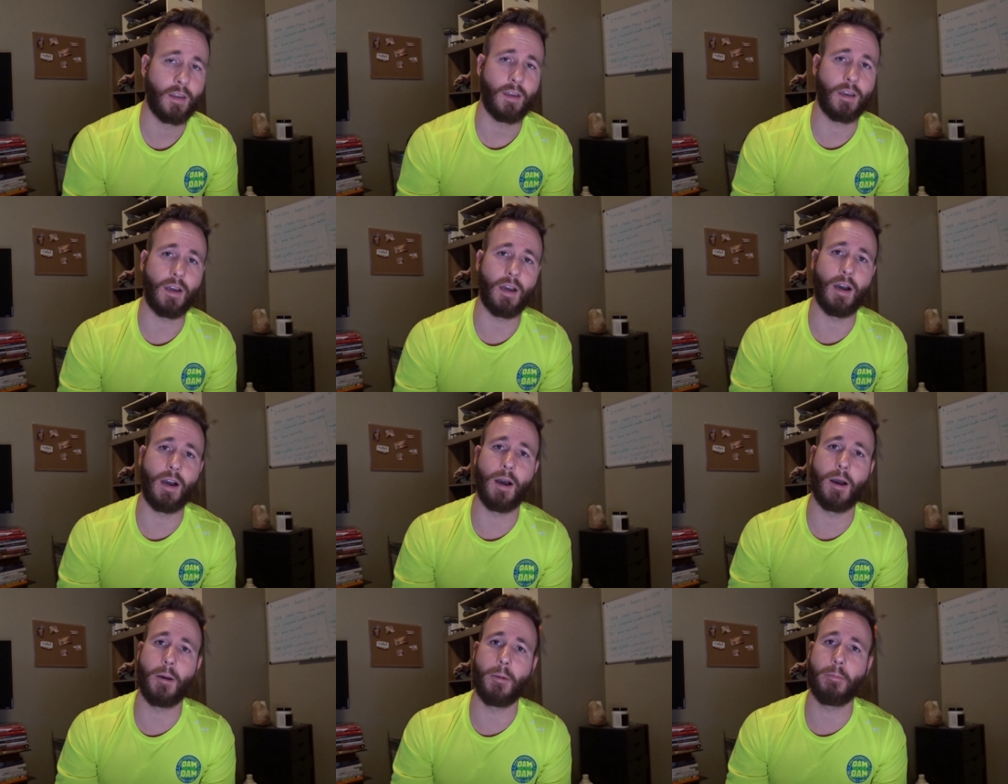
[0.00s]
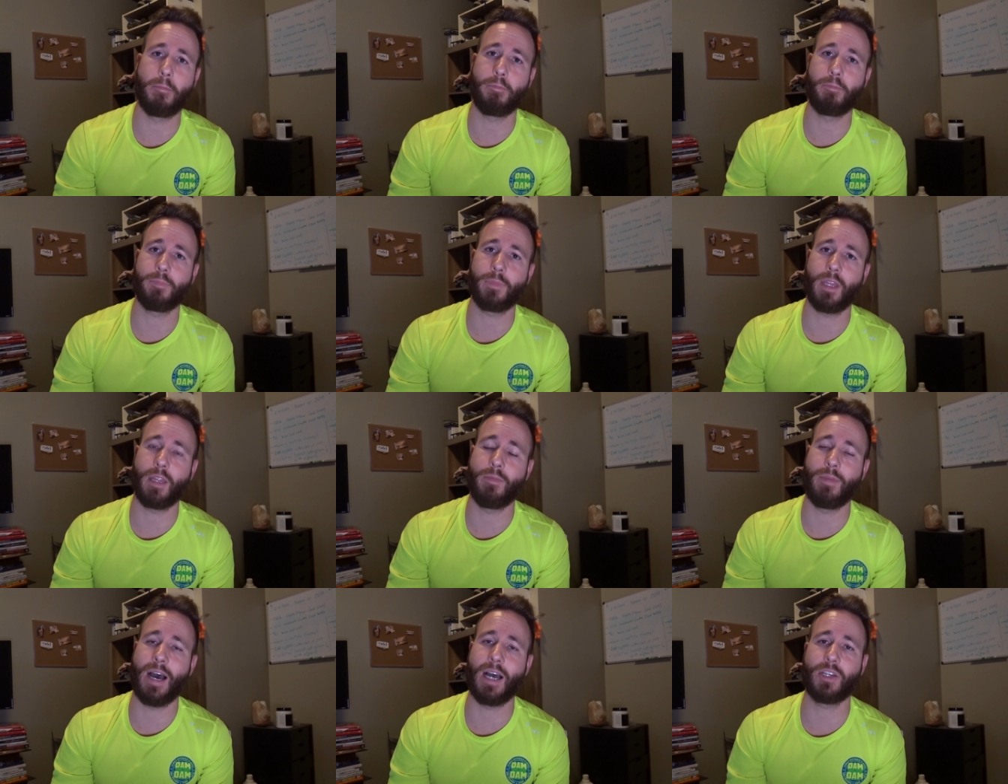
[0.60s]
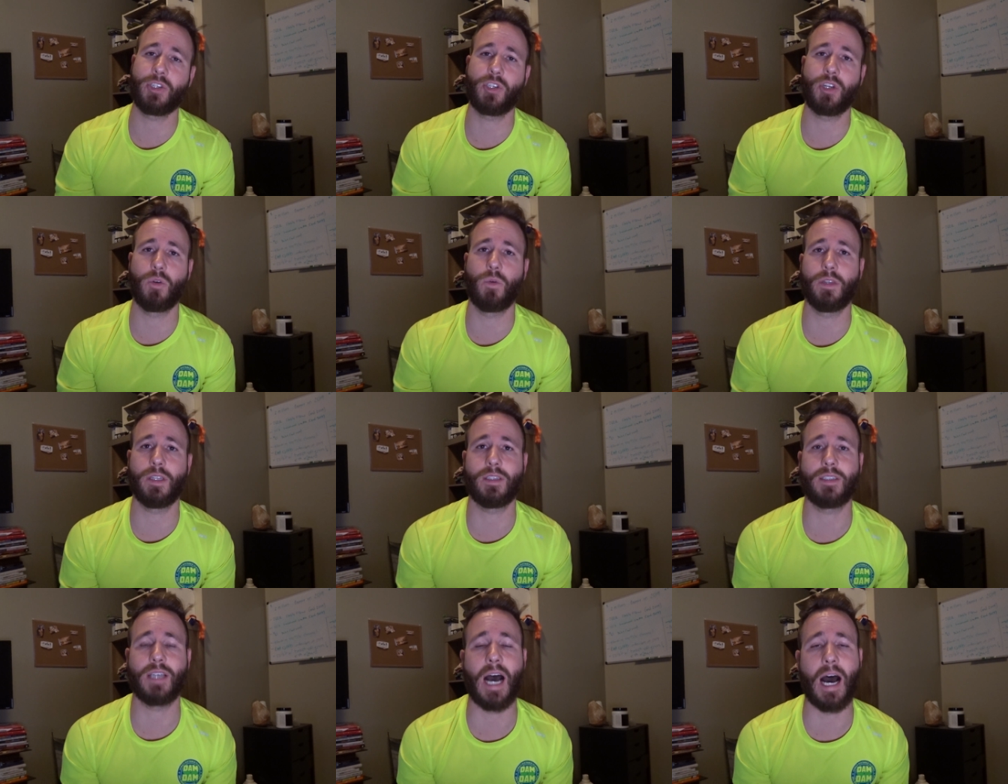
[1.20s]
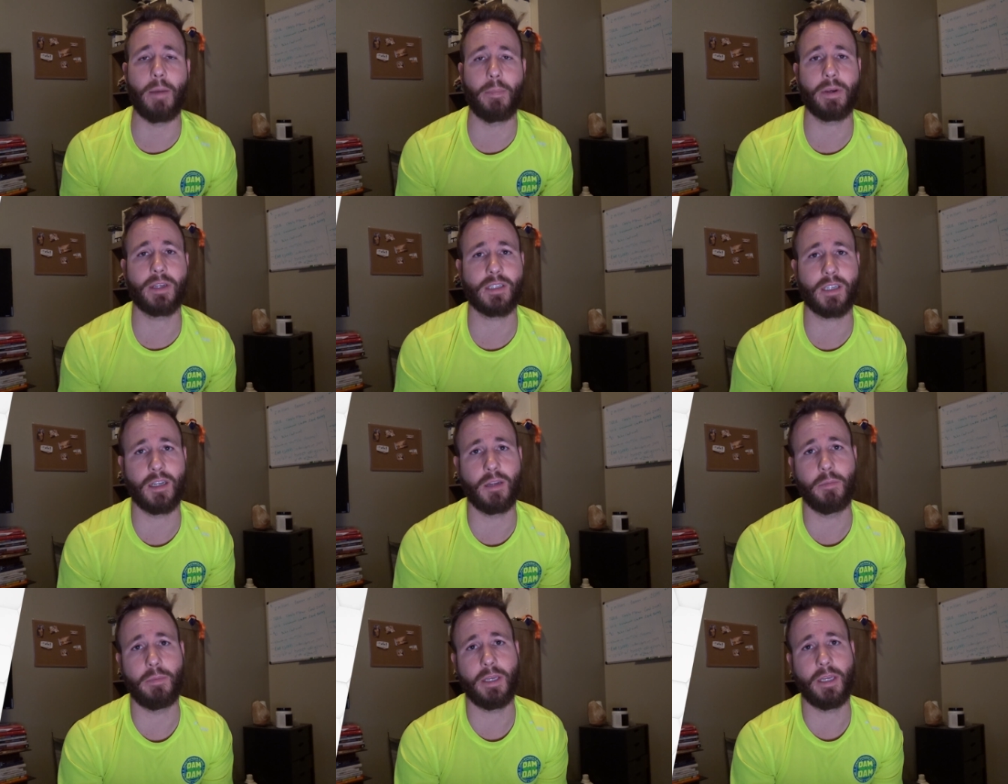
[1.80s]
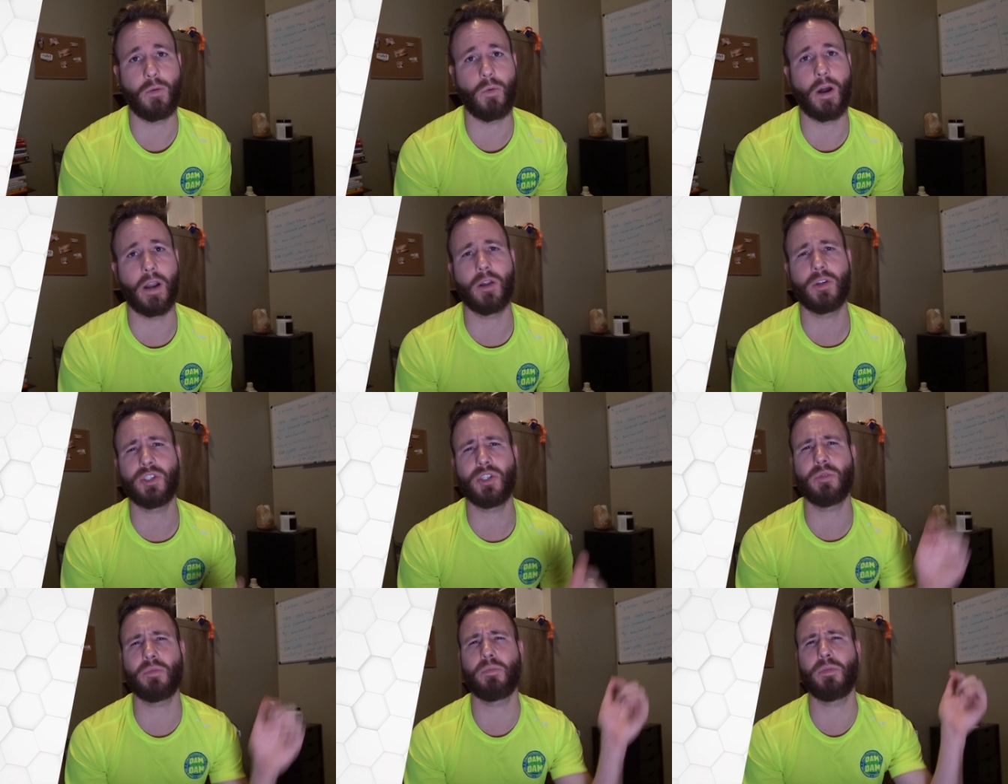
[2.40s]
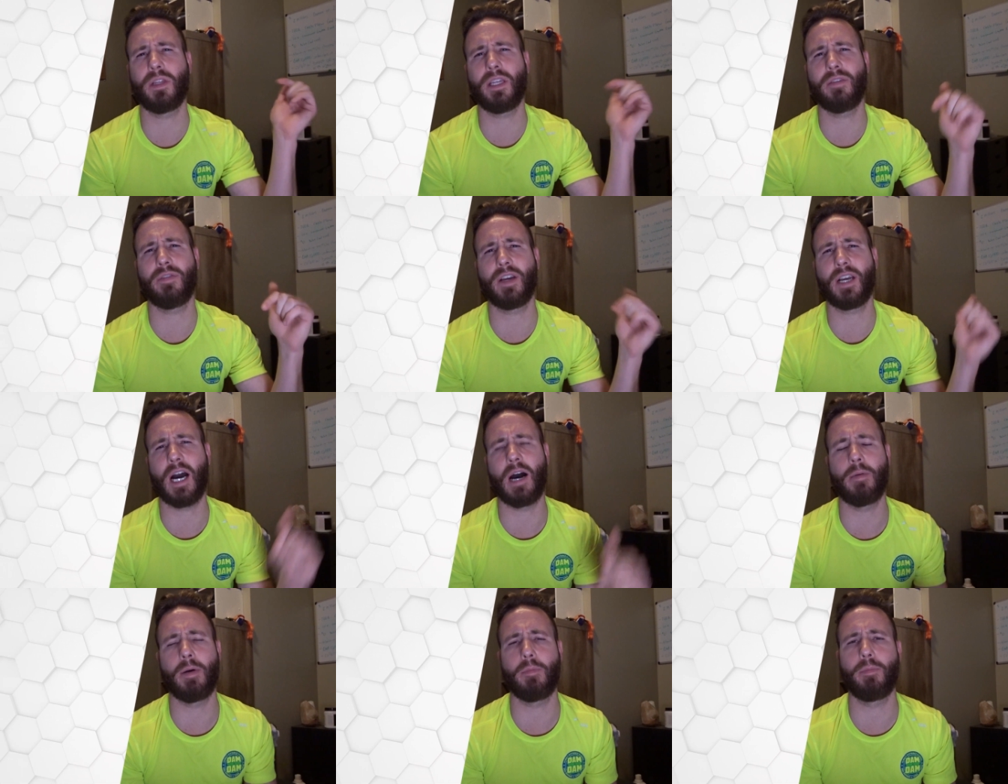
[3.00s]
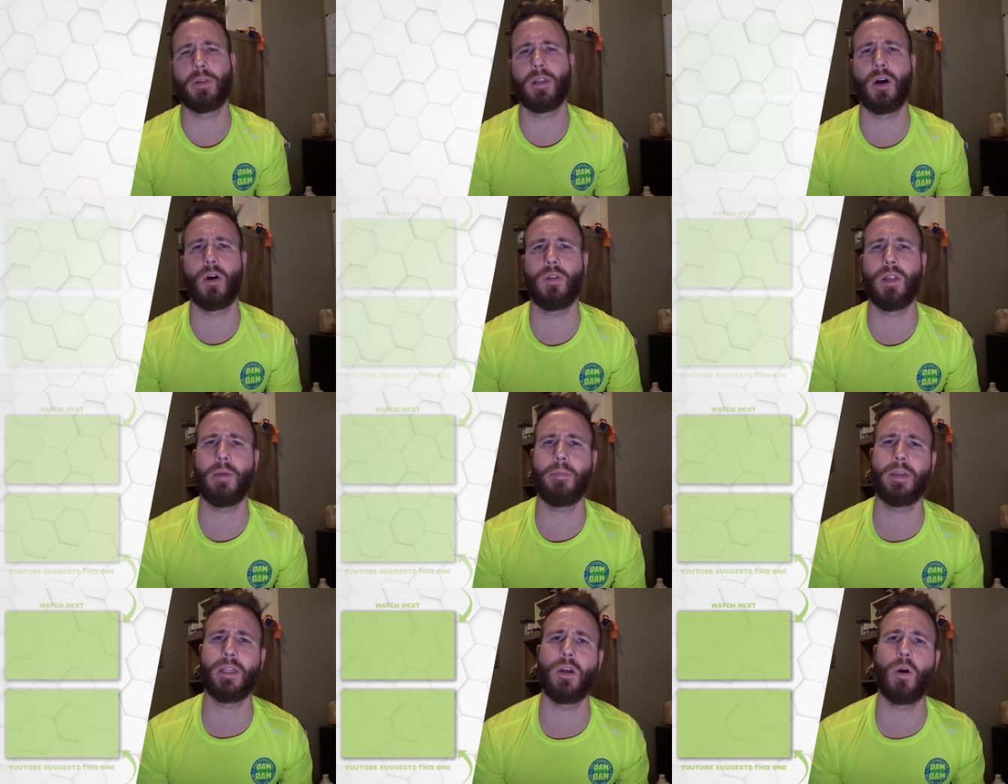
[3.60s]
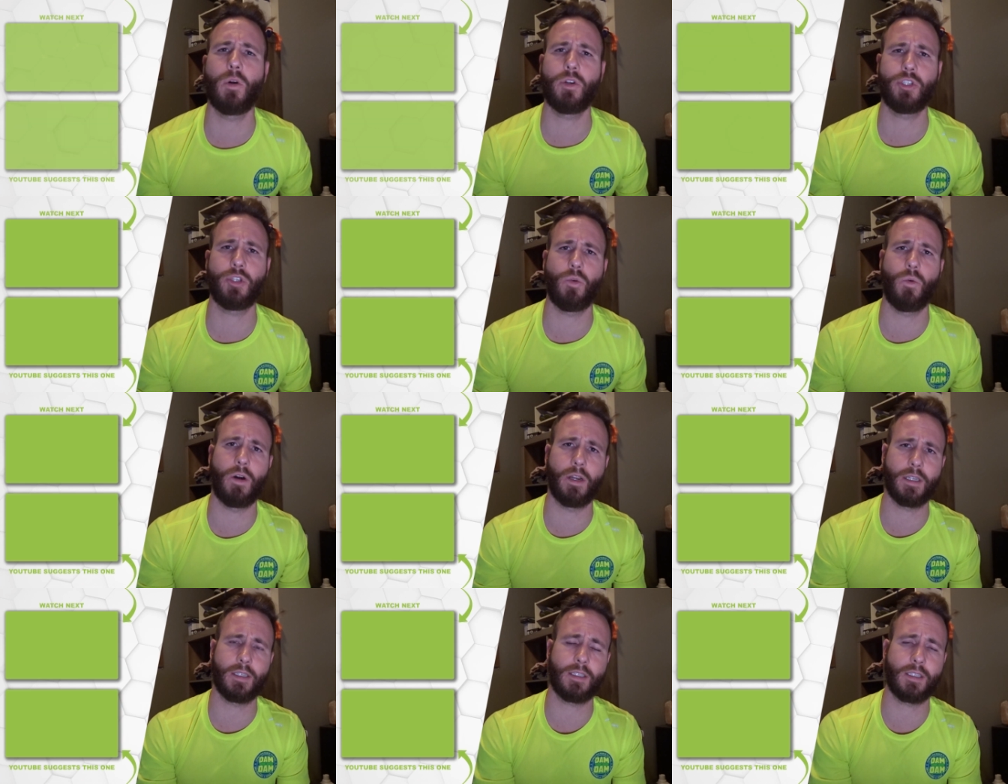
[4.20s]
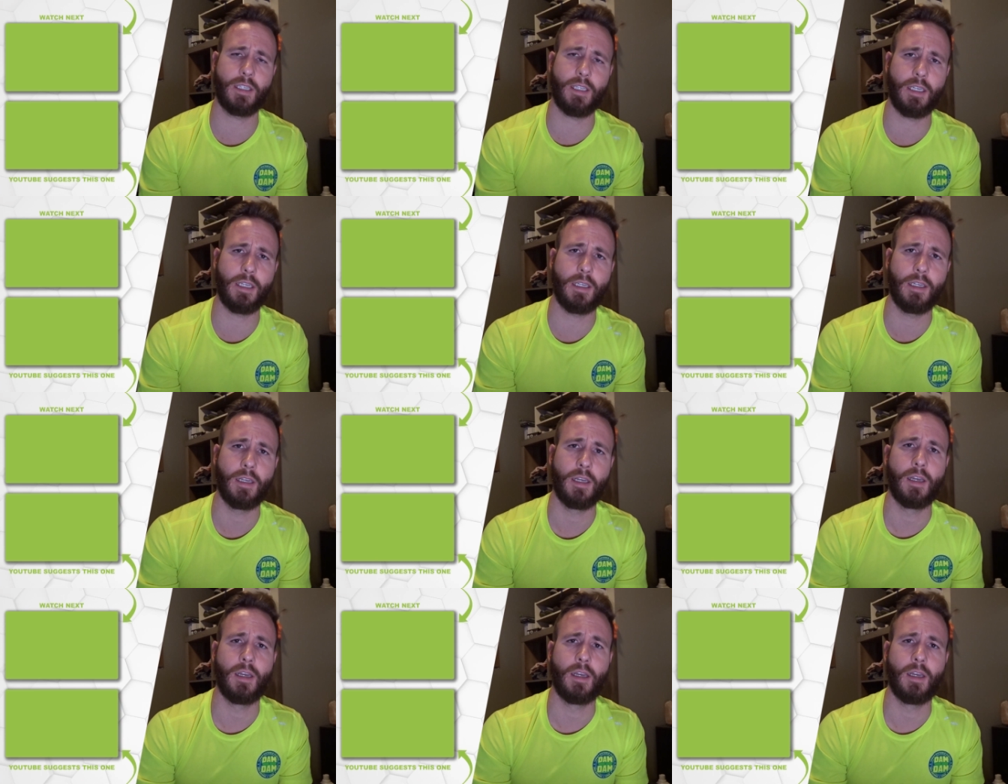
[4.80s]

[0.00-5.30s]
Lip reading: I'm not sure what the topic's gonna be. Why don't you leave a comment below? Let me know what you wanna see.